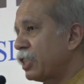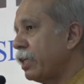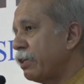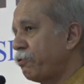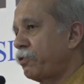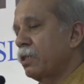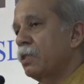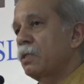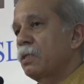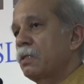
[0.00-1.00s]
left
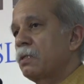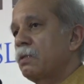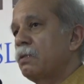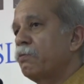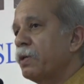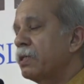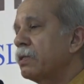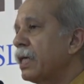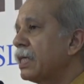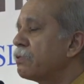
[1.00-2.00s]
the
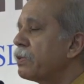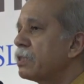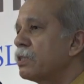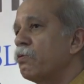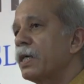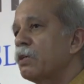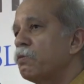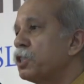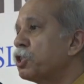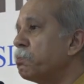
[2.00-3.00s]
victor as well as the
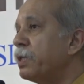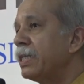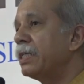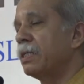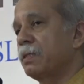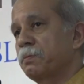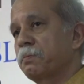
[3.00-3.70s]
vanquished bleeding.